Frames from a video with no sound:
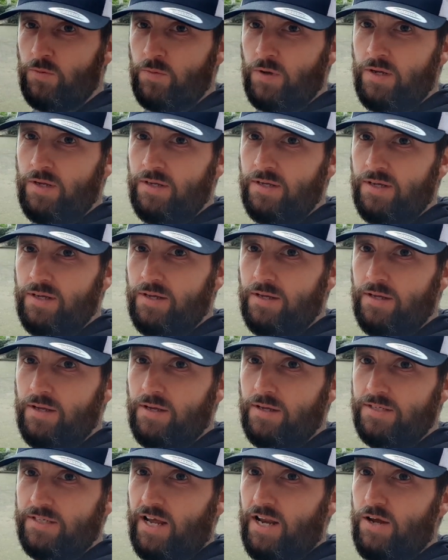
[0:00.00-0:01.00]
me.
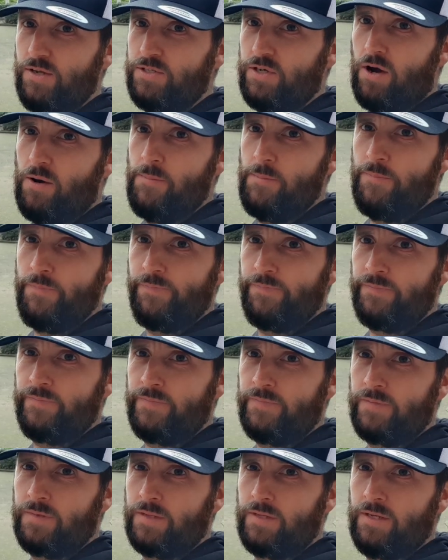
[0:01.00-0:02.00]
Say hello, Tom.
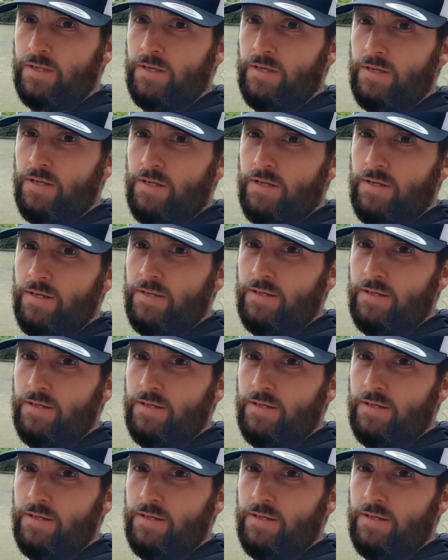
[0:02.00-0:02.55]
What's up?